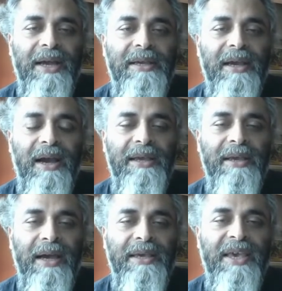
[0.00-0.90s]

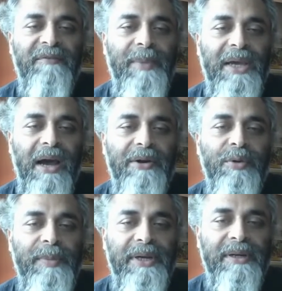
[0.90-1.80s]
I gave my
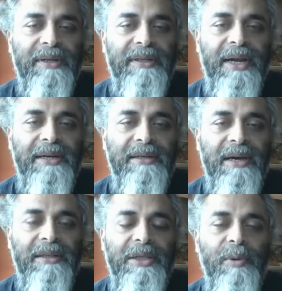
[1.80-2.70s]
argument that
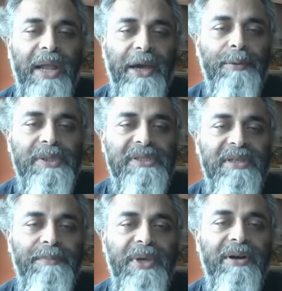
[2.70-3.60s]
a new language
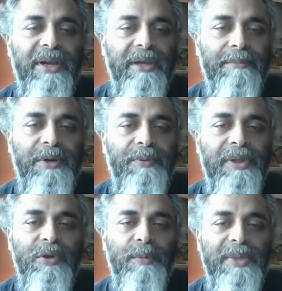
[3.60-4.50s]
is appearing
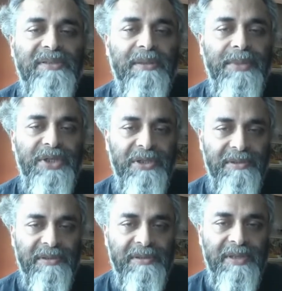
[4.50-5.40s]
between humans and
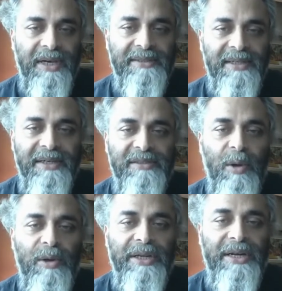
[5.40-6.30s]
machines. I said
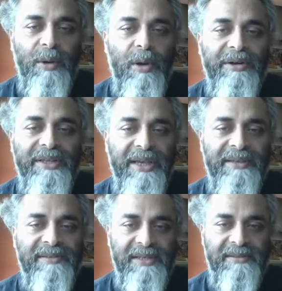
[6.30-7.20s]
it already
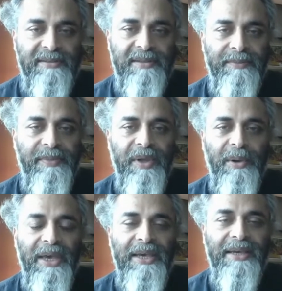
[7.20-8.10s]
exists.
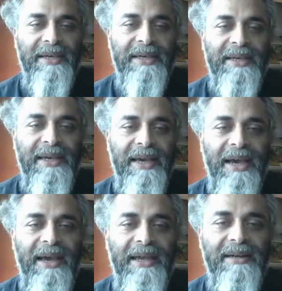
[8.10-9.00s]
Okay,
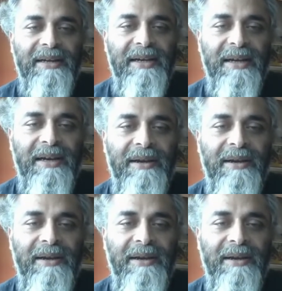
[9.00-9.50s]
and